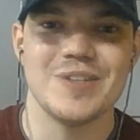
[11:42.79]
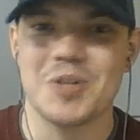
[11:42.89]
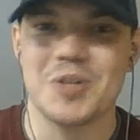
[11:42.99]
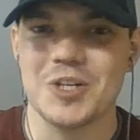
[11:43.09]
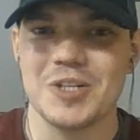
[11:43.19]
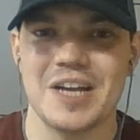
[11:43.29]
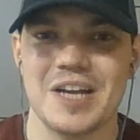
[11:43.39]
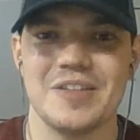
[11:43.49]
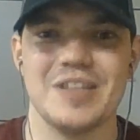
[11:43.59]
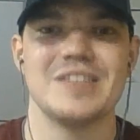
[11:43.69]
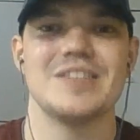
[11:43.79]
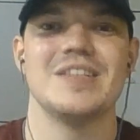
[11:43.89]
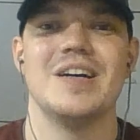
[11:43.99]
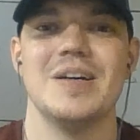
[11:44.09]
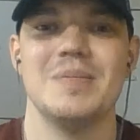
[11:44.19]
I'm learning a lot of things
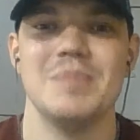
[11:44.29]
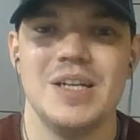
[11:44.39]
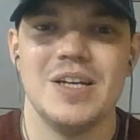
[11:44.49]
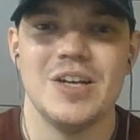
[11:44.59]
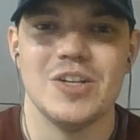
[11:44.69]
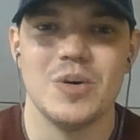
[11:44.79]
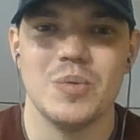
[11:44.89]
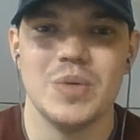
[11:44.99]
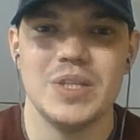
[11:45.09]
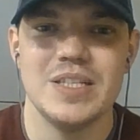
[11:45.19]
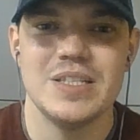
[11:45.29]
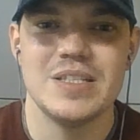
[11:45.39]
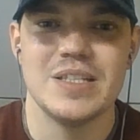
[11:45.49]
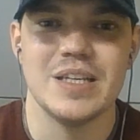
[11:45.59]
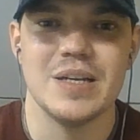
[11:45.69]
along with
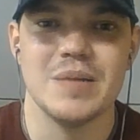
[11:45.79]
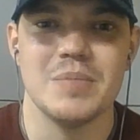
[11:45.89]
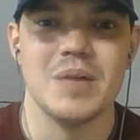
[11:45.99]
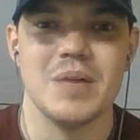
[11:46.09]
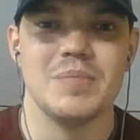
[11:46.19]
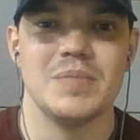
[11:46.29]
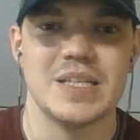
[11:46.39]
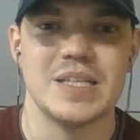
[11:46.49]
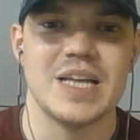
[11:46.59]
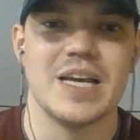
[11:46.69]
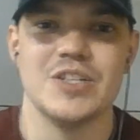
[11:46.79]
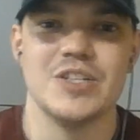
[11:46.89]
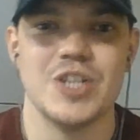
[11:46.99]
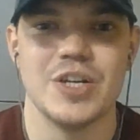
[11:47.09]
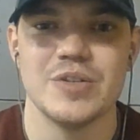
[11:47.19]
this, and I'm excited to
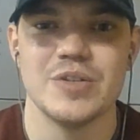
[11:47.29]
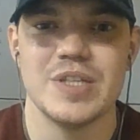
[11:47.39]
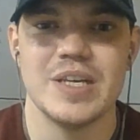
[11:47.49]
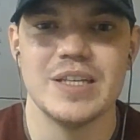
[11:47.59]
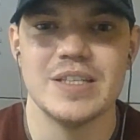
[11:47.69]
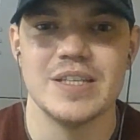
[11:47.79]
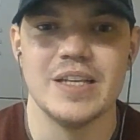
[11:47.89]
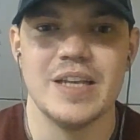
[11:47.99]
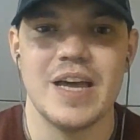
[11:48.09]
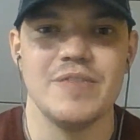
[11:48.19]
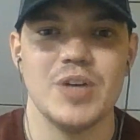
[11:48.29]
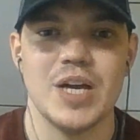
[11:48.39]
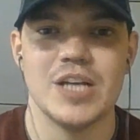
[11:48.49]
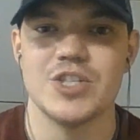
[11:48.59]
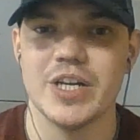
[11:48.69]
share those things and have you
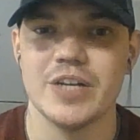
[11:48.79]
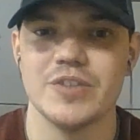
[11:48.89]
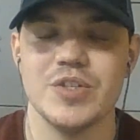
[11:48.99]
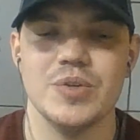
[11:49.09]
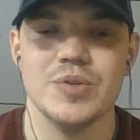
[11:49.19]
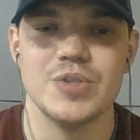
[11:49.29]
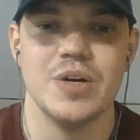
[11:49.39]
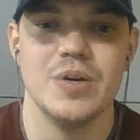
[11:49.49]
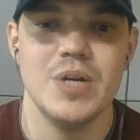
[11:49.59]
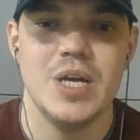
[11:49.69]
guys share too. So